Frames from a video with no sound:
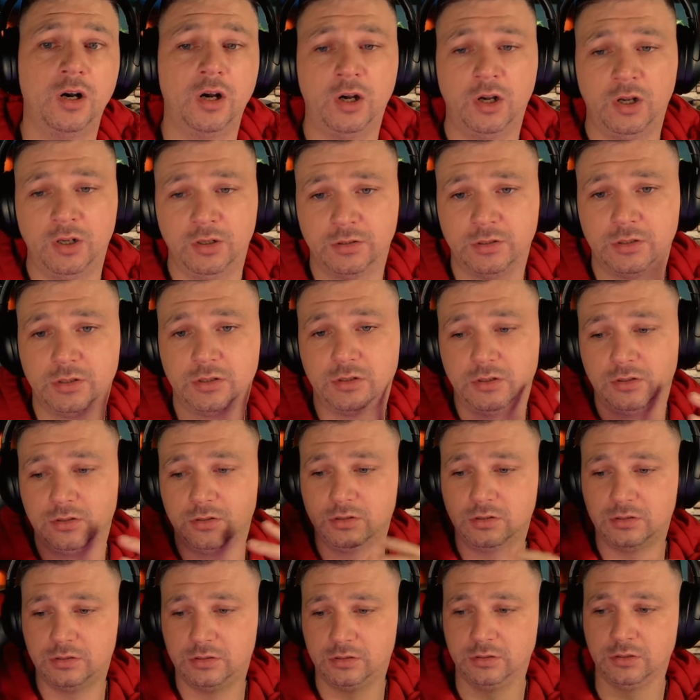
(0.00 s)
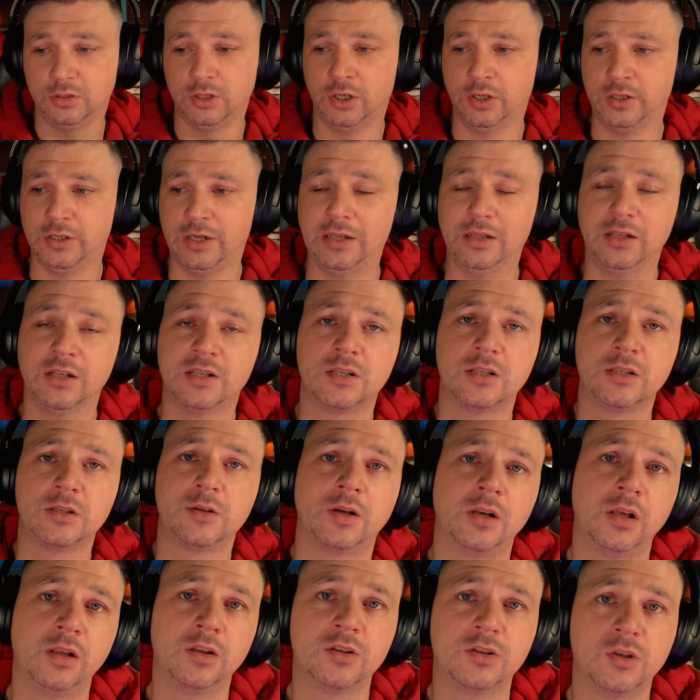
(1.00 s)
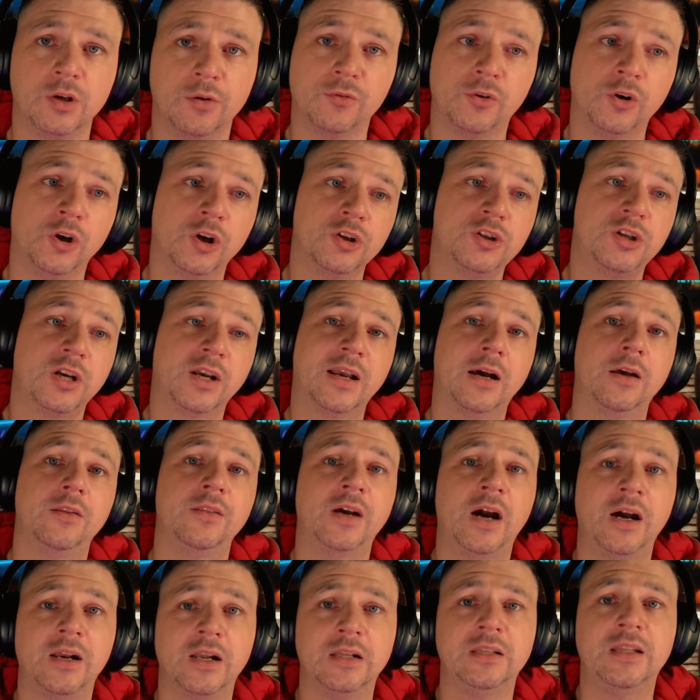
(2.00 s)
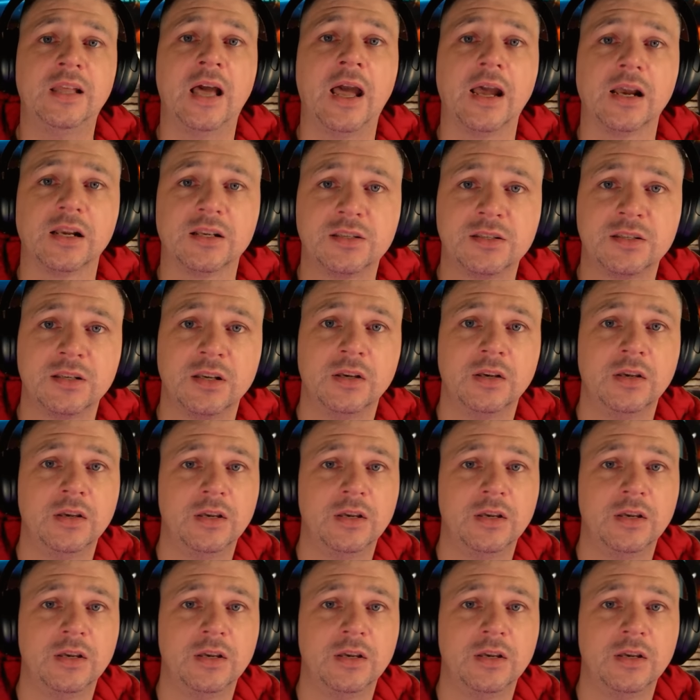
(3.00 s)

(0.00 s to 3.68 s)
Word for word: or Yo, you listen to any of the stuff, go check out Nine and Dex.